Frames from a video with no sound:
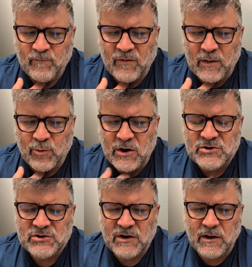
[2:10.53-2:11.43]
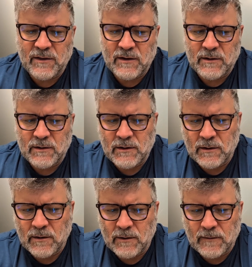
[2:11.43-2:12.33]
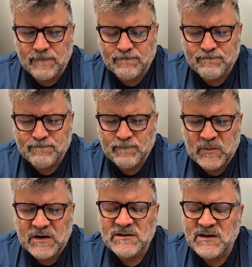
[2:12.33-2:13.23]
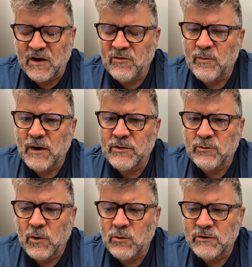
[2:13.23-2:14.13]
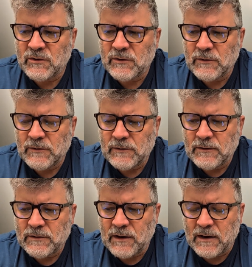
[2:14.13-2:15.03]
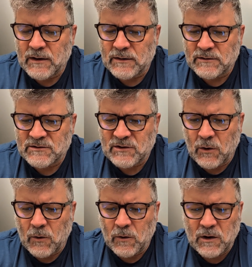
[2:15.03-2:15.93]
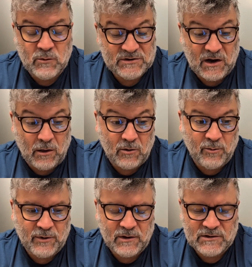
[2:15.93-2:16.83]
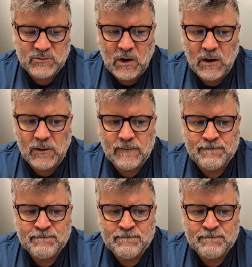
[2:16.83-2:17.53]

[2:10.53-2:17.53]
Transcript: vibration on the inside of my throat, and so it was tolerable as well.